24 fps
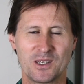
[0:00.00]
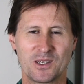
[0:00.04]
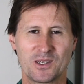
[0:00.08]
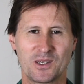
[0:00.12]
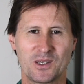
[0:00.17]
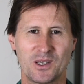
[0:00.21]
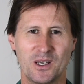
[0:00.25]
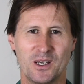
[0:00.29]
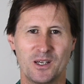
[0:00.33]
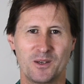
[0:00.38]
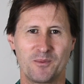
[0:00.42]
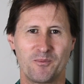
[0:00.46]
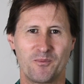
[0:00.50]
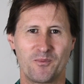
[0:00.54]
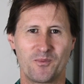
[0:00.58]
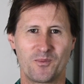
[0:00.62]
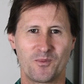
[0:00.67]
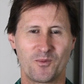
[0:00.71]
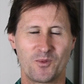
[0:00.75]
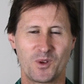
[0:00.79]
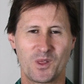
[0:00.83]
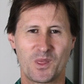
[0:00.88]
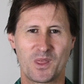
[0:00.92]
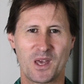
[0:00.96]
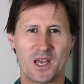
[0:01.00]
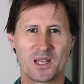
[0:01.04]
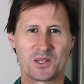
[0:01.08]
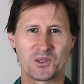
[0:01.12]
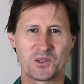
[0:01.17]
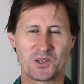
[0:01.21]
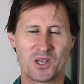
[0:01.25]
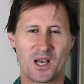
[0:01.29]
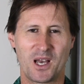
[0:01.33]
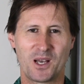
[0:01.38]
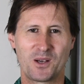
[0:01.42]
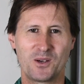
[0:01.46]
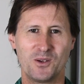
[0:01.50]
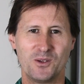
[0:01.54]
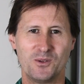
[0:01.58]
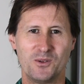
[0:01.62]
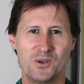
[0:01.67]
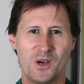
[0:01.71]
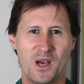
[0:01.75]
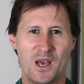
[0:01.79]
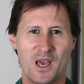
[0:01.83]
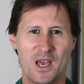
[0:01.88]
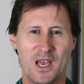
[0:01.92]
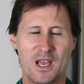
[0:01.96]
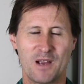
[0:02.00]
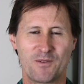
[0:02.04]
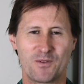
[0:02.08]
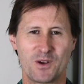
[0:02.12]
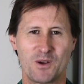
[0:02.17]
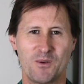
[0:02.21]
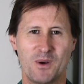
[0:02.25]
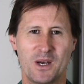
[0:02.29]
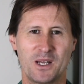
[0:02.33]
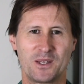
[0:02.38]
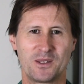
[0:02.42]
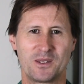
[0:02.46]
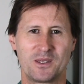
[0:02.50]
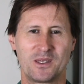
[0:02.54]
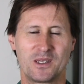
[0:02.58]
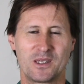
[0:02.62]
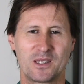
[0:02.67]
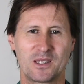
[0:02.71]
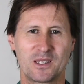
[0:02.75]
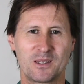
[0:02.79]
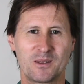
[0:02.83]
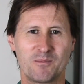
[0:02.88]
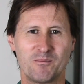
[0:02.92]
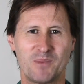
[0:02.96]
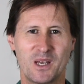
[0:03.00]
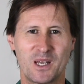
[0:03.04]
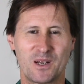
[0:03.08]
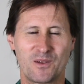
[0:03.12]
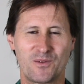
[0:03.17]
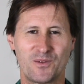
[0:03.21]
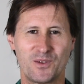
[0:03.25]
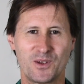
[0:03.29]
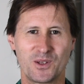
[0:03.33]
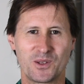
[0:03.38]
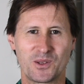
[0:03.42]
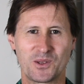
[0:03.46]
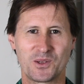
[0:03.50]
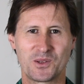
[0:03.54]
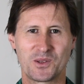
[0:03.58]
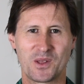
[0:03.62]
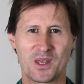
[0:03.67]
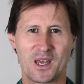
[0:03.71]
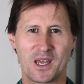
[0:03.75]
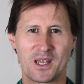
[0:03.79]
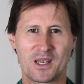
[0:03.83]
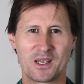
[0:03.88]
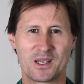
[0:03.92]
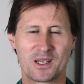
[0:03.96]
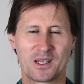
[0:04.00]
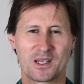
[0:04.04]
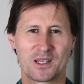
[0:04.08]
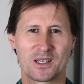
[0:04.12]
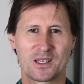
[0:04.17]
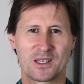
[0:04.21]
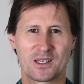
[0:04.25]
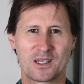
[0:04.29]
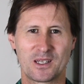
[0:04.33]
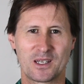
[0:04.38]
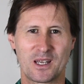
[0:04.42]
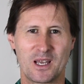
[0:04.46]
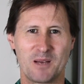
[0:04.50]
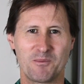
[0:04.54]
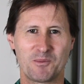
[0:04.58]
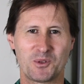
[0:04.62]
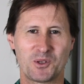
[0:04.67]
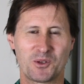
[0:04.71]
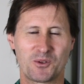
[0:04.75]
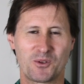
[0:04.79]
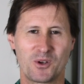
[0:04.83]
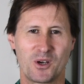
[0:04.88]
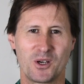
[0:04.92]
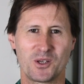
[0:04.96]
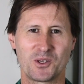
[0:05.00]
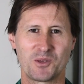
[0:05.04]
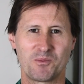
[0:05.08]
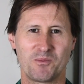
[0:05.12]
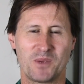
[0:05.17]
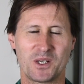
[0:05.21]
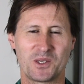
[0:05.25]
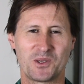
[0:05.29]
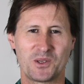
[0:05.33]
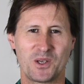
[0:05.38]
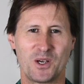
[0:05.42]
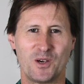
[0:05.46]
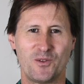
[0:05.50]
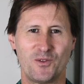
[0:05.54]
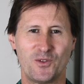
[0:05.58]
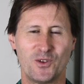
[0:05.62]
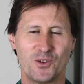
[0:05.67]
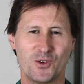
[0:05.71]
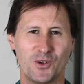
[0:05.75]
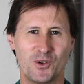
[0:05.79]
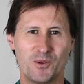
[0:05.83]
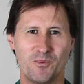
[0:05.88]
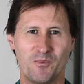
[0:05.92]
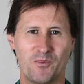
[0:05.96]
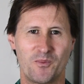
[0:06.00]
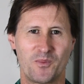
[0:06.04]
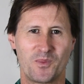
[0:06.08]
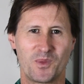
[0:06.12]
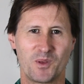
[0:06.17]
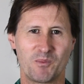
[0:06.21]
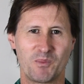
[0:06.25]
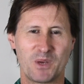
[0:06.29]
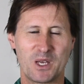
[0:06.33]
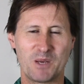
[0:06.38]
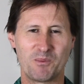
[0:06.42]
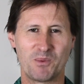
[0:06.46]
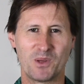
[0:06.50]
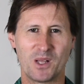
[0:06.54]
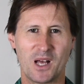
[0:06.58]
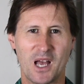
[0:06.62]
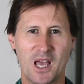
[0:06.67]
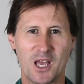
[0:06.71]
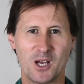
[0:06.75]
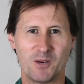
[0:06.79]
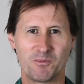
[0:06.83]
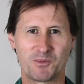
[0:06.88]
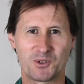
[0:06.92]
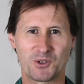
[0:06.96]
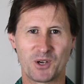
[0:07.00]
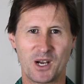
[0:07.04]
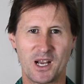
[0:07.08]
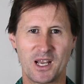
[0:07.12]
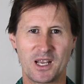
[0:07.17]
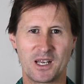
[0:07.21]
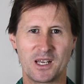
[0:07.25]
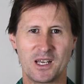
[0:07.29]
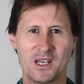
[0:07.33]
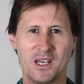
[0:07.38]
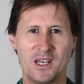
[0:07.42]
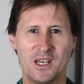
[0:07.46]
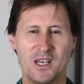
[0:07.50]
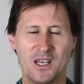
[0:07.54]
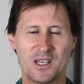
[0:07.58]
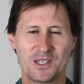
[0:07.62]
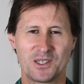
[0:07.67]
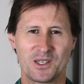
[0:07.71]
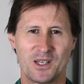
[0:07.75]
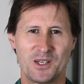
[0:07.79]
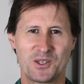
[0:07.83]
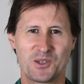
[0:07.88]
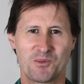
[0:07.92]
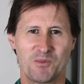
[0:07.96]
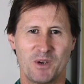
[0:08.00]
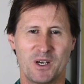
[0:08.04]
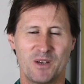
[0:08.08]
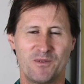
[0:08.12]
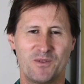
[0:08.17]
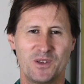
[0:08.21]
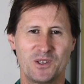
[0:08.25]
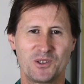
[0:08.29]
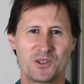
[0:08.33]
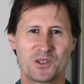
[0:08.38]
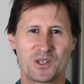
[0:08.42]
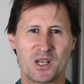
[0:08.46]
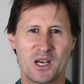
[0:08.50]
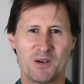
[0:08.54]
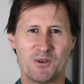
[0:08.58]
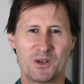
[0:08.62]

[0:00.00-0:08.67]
So with that cycle, everyone benefits. That comes across myself or the people I help train. So that's my vision.